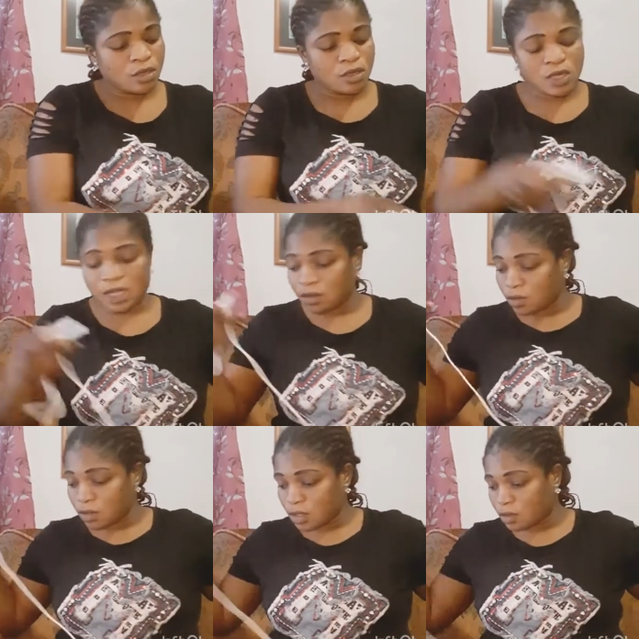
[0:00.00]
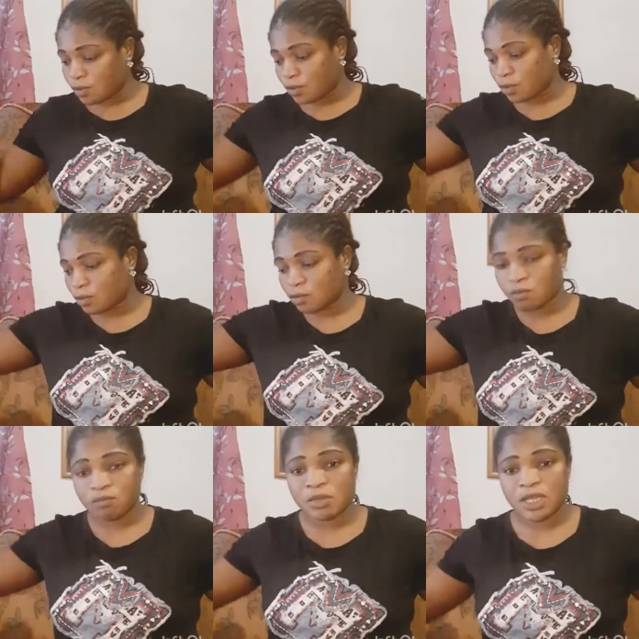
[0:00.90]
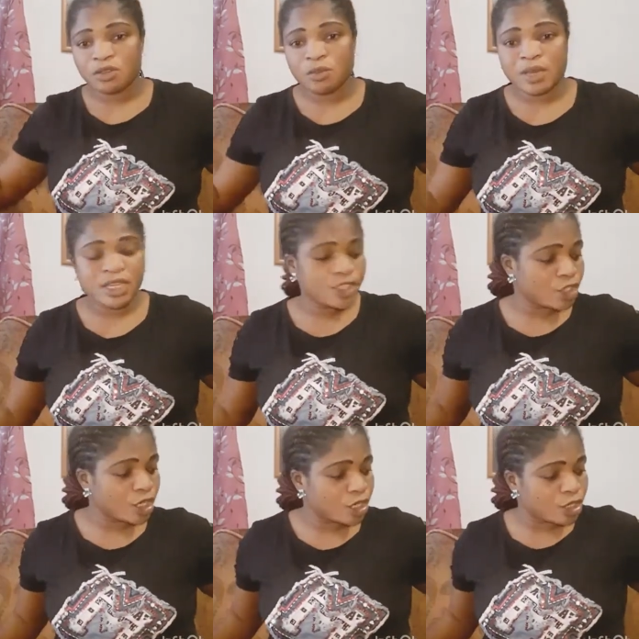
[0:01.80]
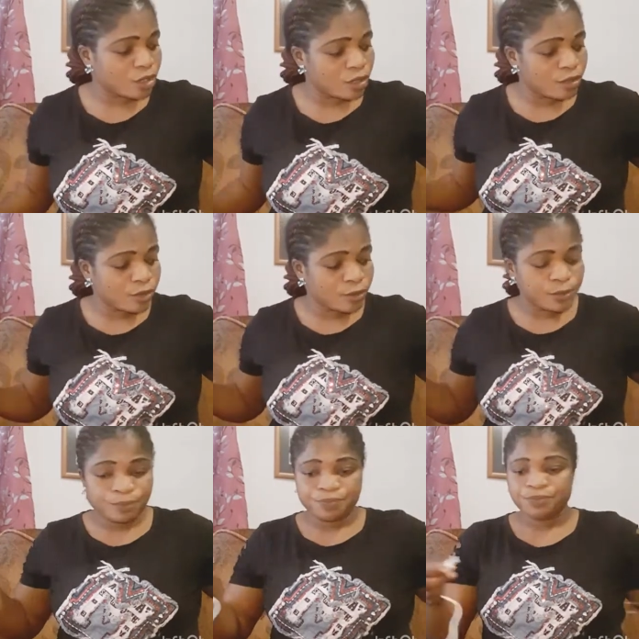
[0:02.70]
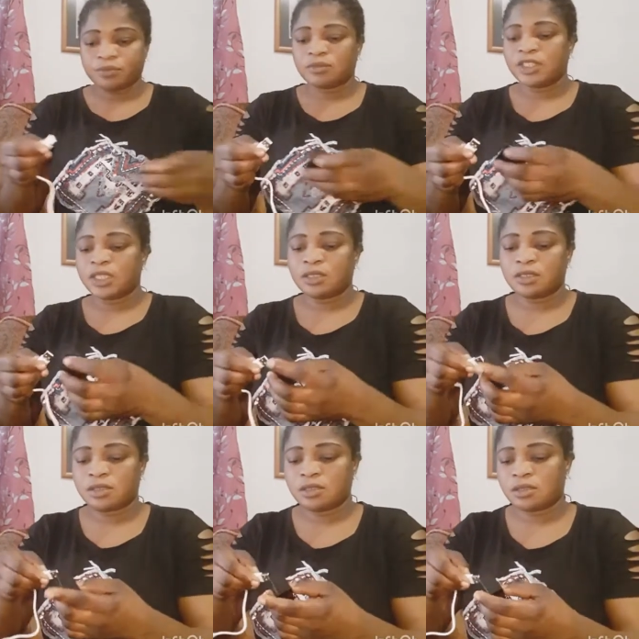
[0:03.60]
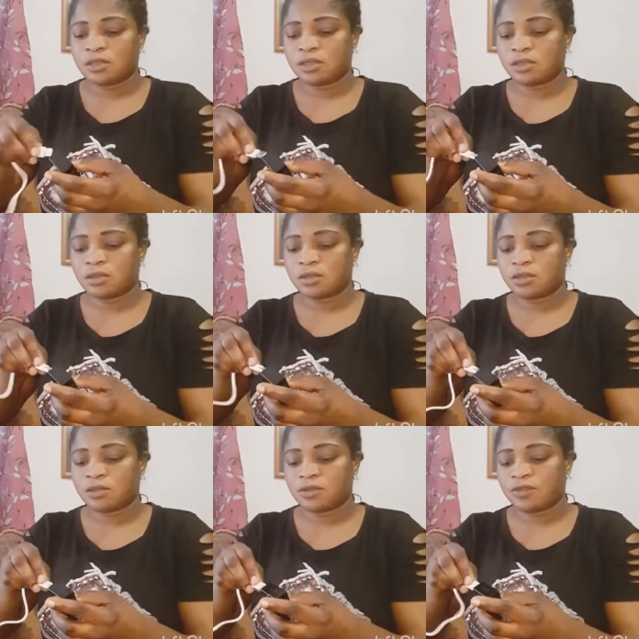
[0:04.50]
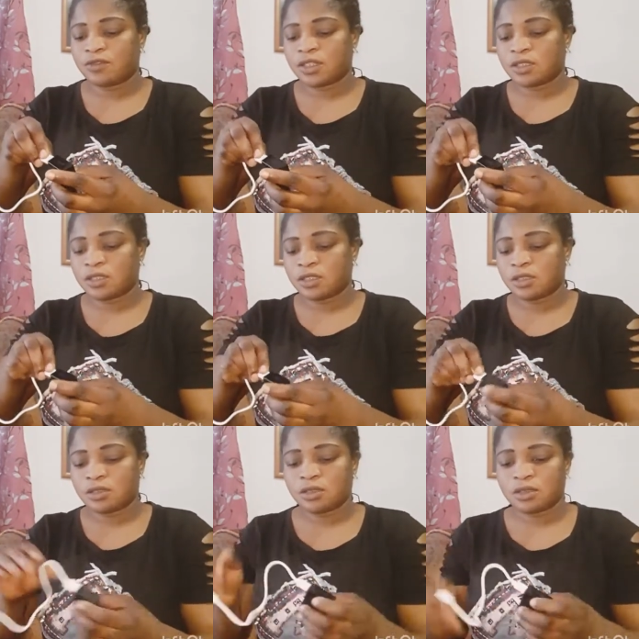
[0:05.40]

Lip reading: You can use it for my normal charger and fix it.